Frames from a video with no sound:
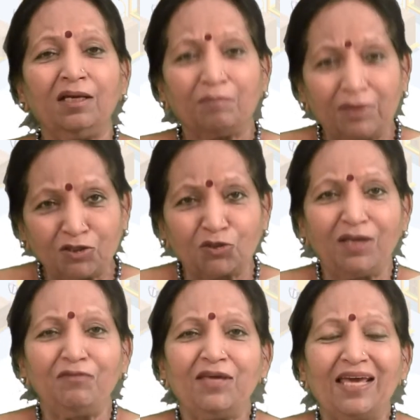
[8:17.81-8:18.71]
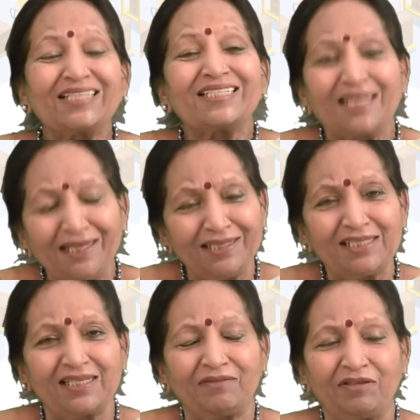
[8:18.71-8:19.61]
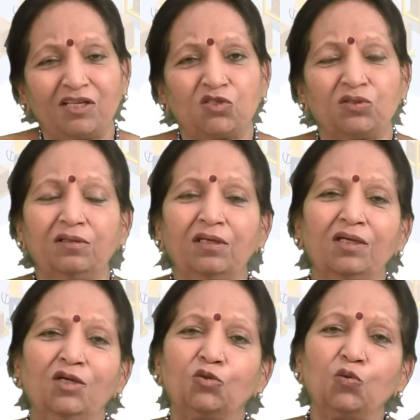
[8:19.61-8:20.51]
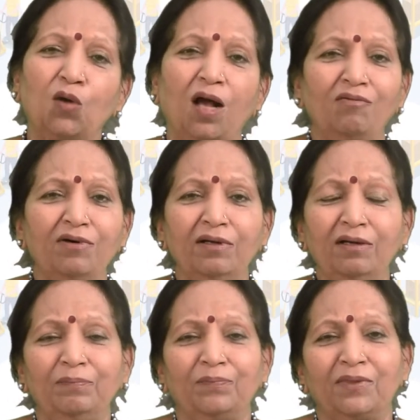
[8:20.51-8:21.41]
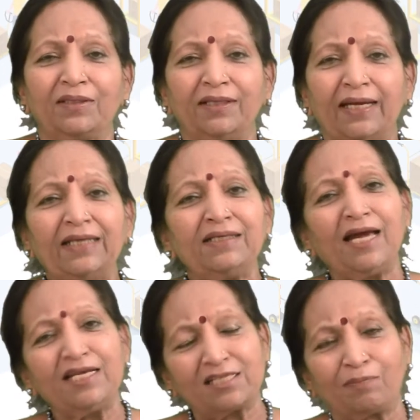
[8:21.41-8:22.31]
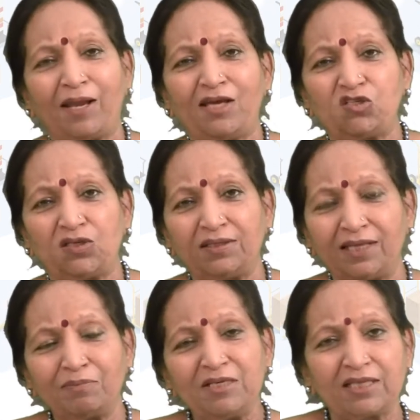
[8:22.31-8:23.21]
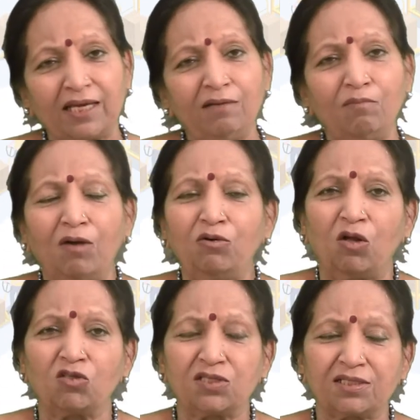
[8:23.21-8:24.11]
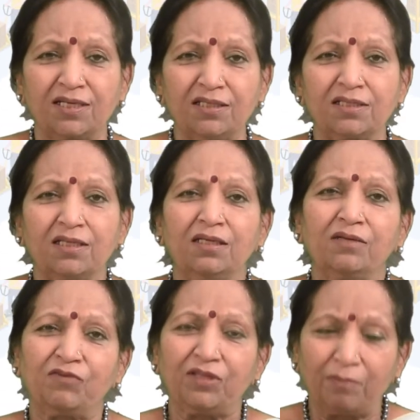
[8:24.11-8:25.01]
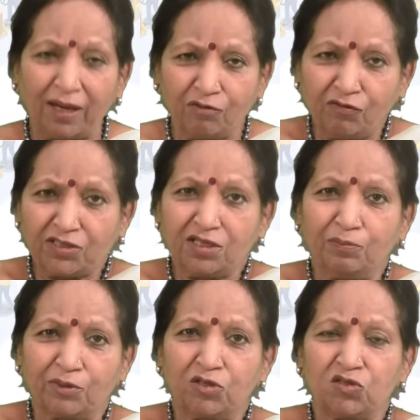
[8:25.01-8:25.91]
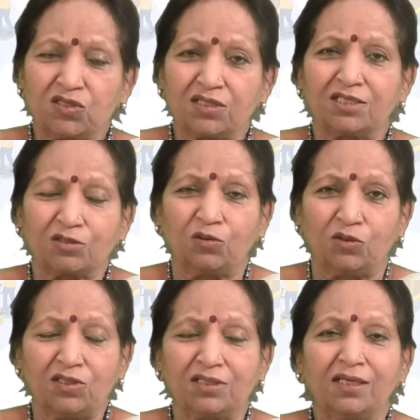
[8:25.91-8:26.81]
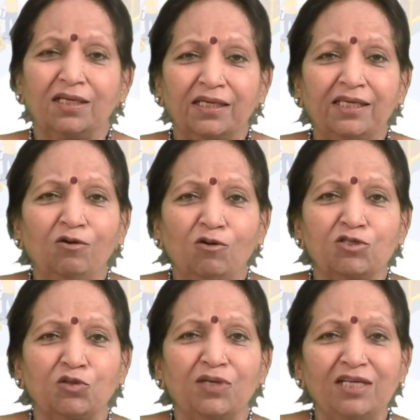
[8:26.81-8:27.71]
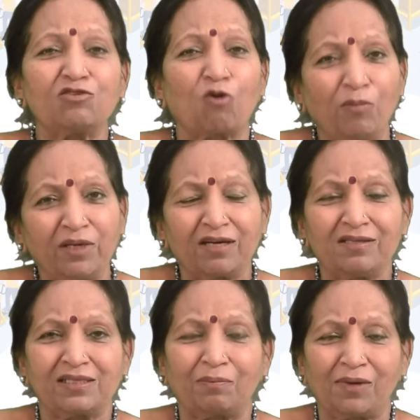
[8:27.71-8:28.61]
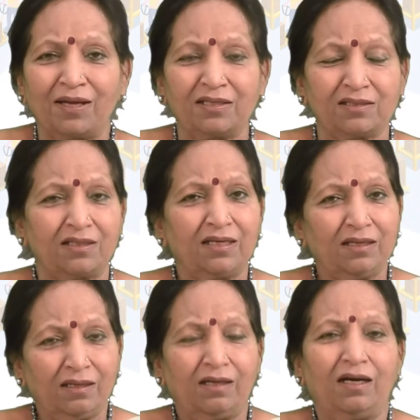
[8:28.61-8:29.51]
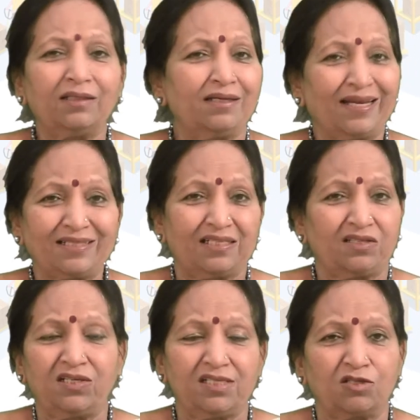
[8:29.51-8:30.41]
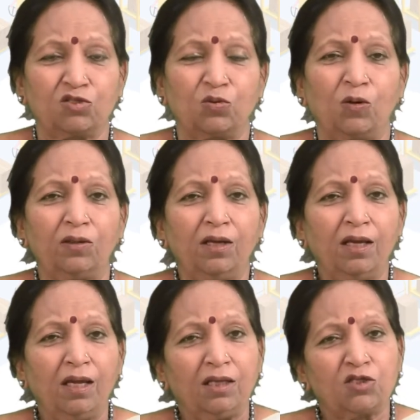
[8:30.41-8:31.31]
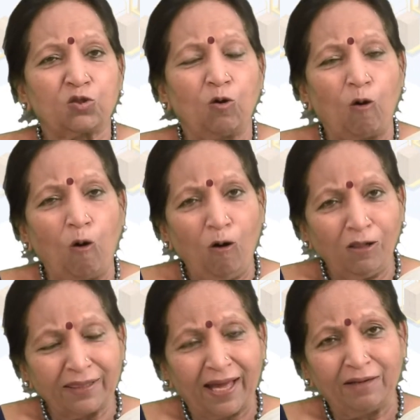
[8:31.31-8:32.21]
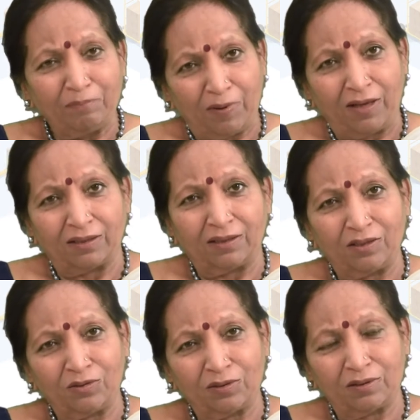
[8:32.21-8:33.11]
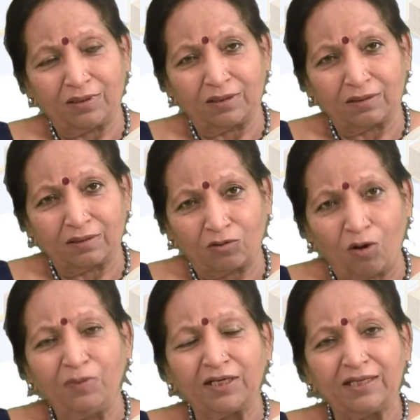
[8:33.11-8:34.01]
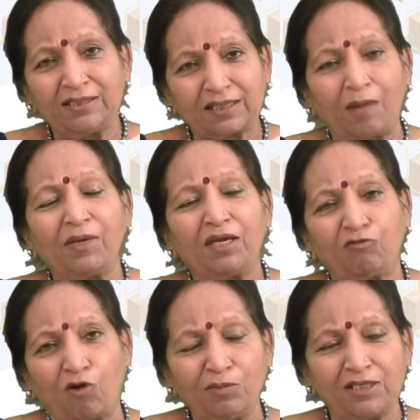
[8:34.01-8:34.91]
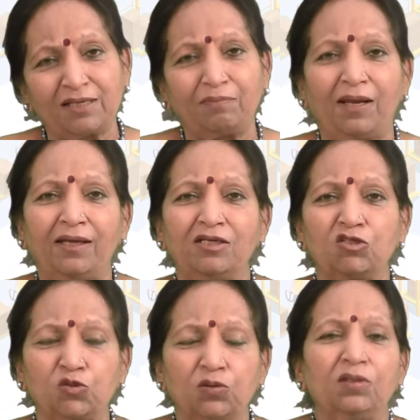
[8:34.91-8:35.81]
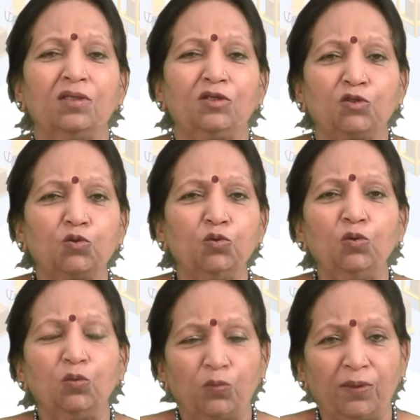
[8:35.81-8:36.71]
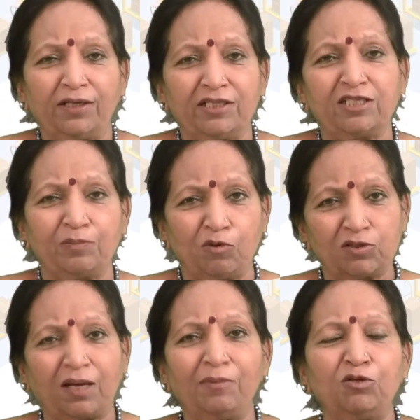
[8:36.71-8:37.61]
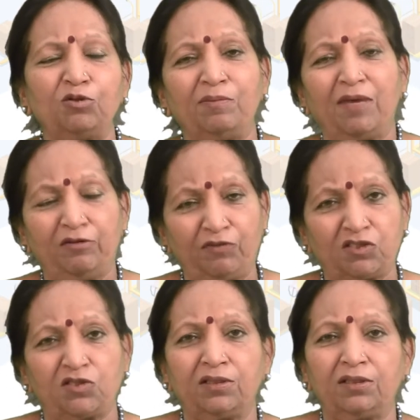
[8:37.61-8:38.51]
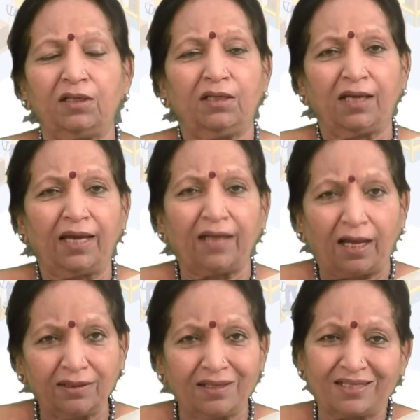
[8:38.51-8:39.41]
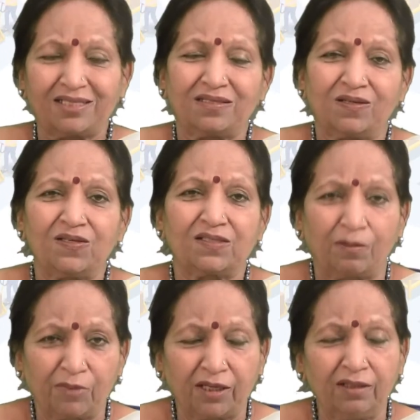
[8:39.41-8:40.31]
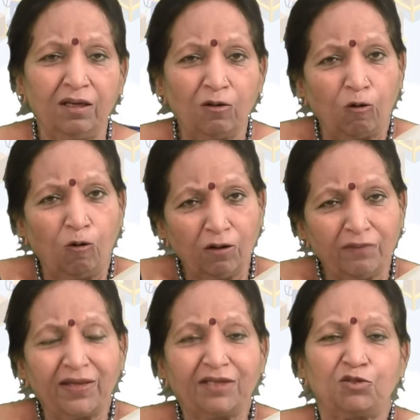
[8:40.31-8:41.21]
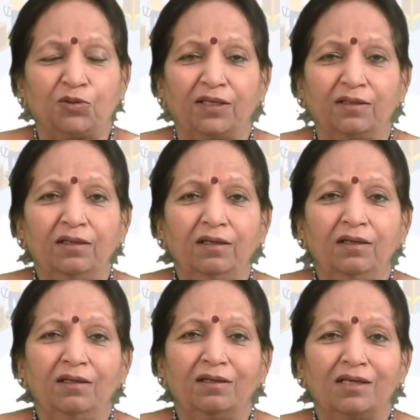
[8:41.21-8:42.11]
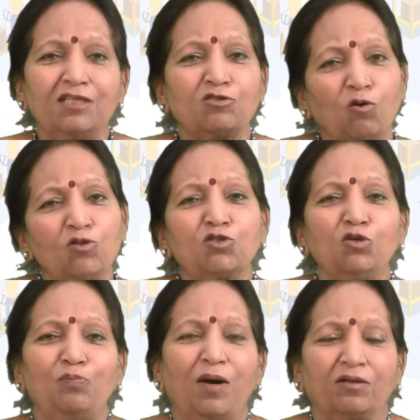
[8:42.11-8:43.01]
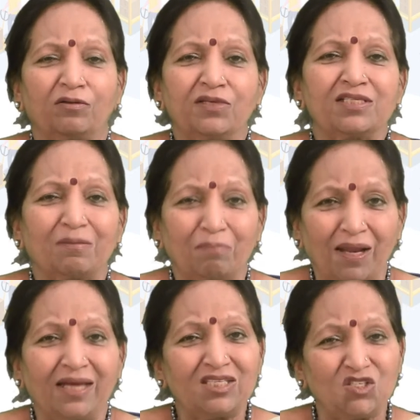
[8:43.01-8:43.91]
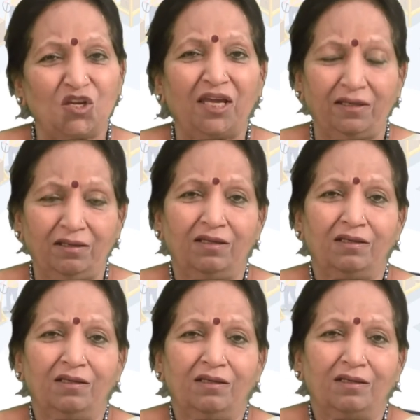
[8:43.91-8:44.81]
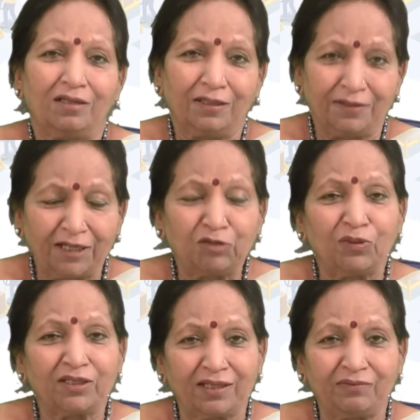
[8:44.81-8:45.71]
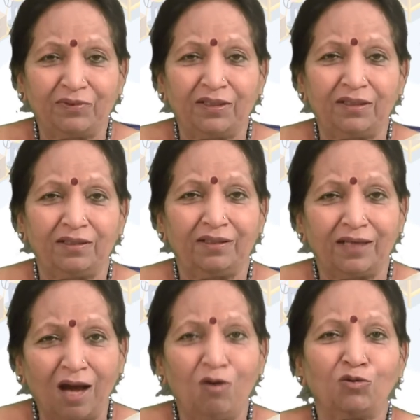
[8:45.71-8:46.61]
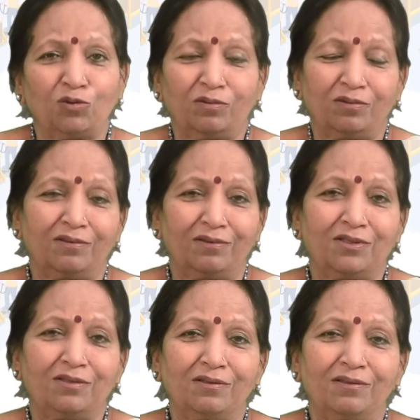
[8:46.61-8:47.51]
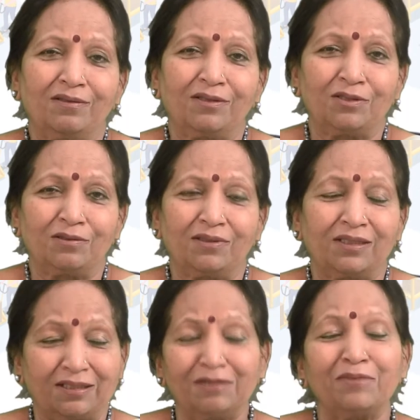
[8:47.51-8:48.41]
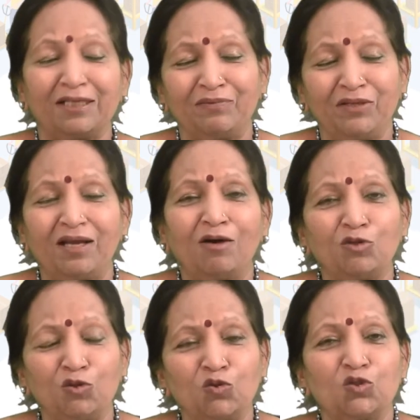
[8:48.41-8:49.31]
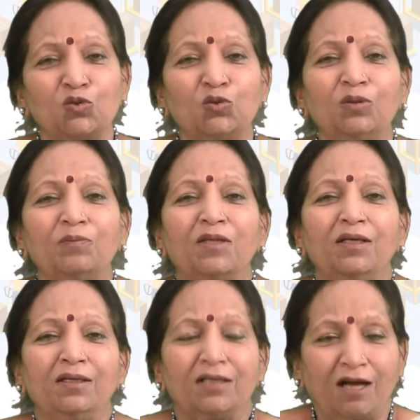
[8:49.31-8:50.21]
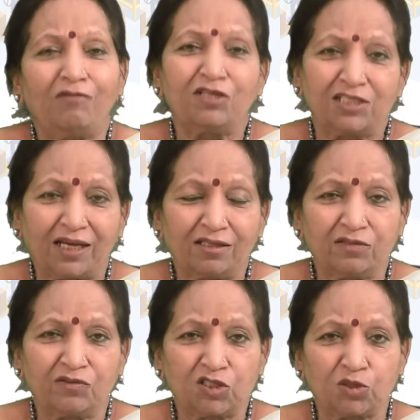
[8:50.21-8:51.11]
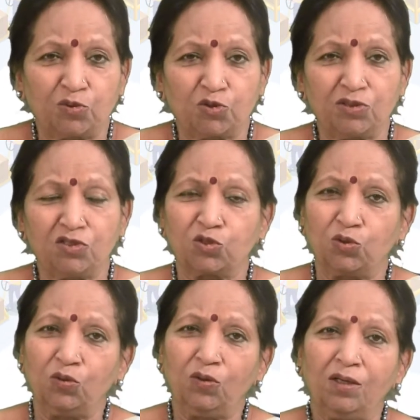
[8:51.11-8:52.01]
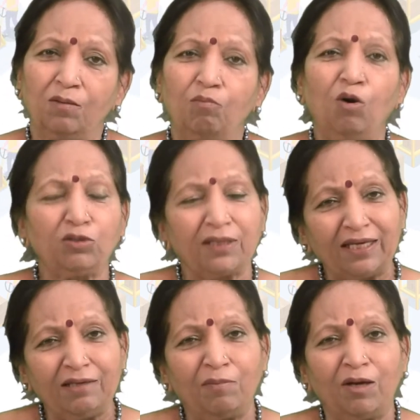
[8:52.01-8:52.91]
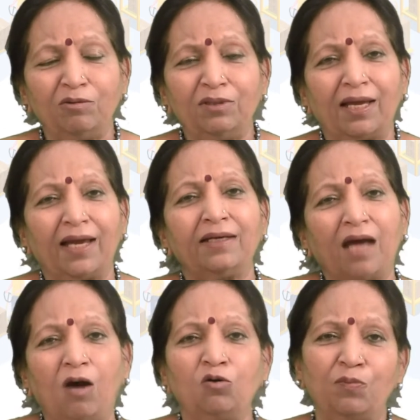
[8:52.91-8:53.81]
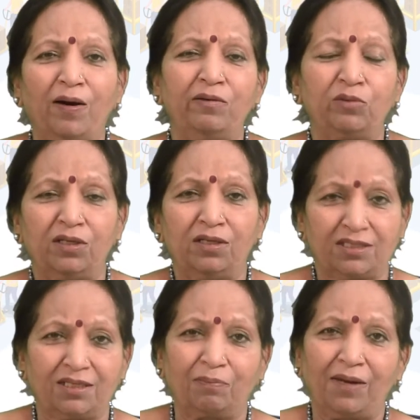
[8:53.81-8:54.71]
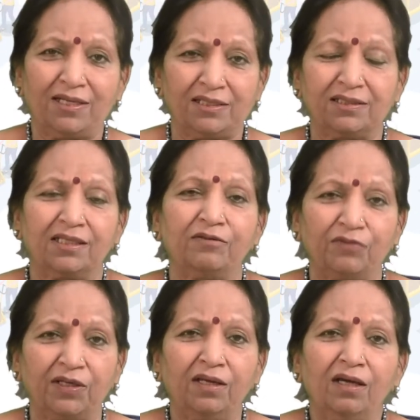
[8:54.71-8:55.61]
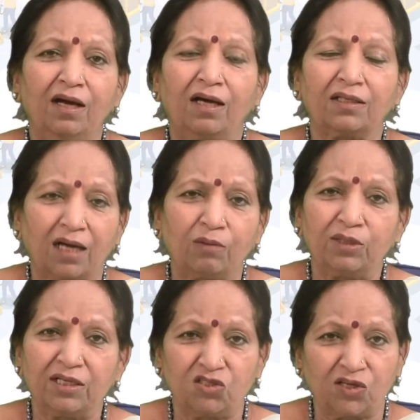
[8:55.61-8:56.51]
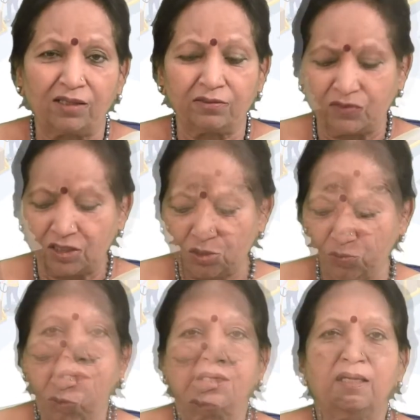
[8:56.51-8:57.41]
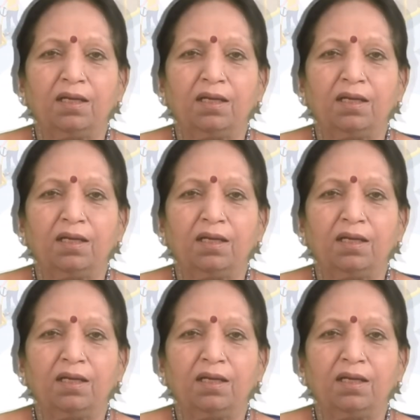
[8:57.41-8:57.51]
But today we extend this definition to cover the entire supply chain. That means inbound logistics. When the manufacturer produces these goods, he also needs raw material supplies, other accessories and so on. So all that part, the raw materials coming in from the suppliers to various depots, coming to the manufacturer and other accessories coming in, all of that together is also part of the supply chain network that we now, the term that we now use to cover channels of distribution. So both inbound and outbound supplies and delivery are covered in channels of distribution.